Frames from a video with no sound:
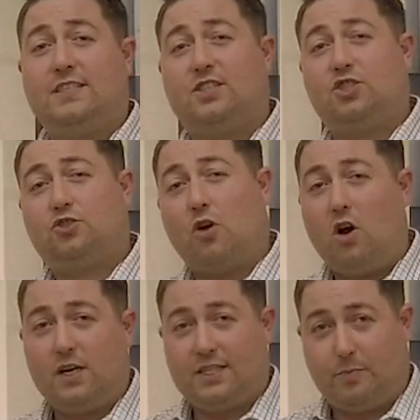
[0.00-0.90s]
the
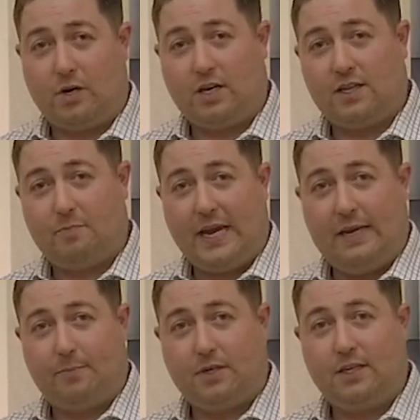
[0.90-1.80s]
strongest part of the
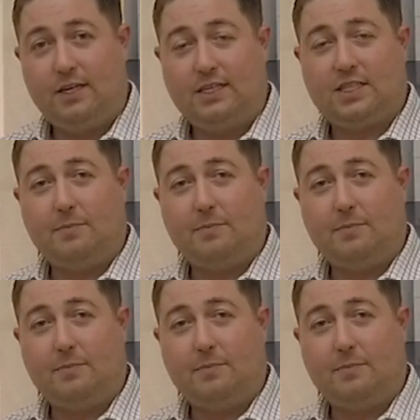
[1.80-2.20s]
paper